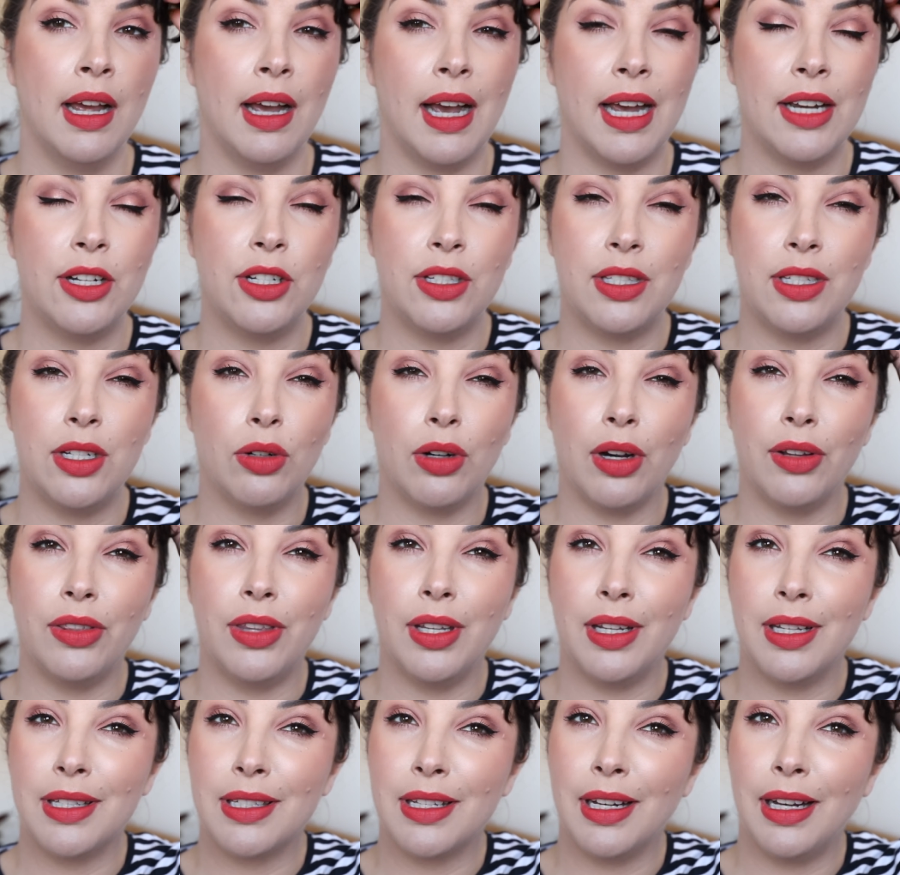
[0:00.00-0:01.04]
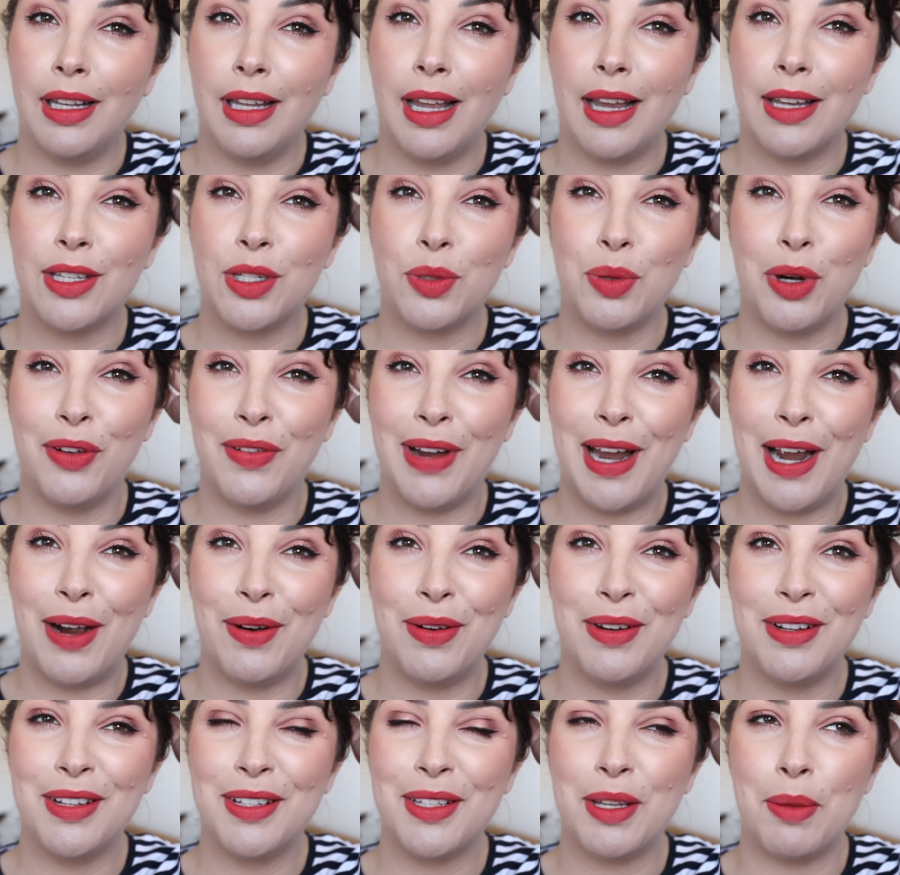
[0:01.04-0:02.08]
I still don't think it's going to last 12
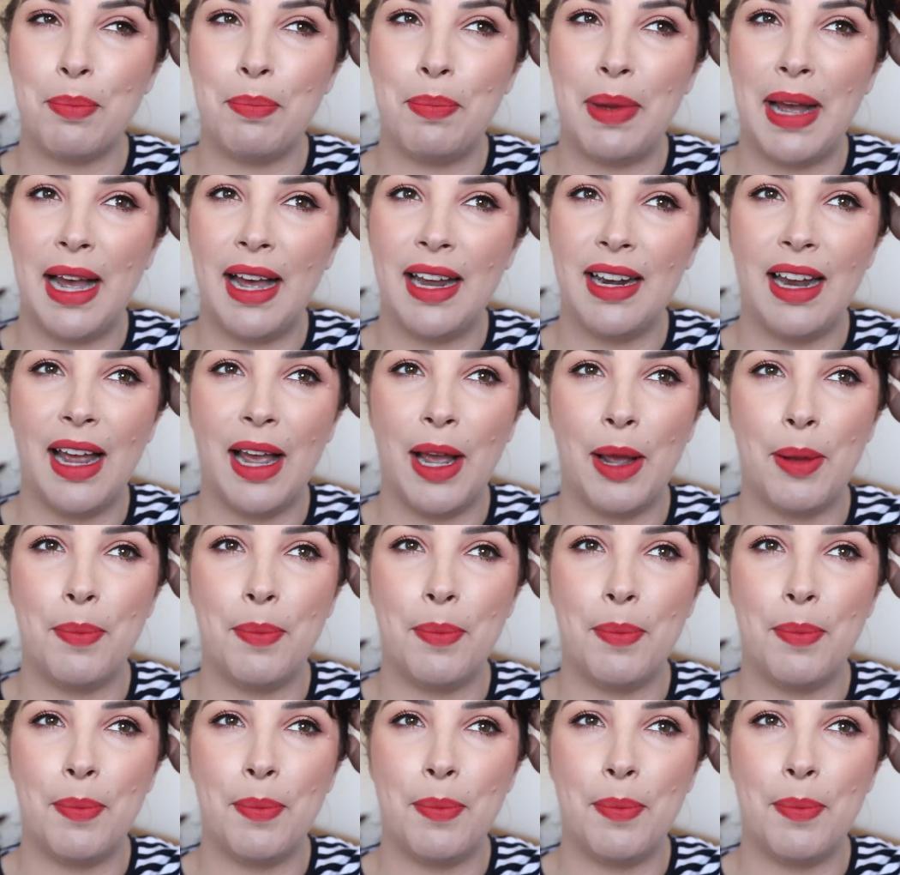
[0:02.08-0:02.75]
hours, but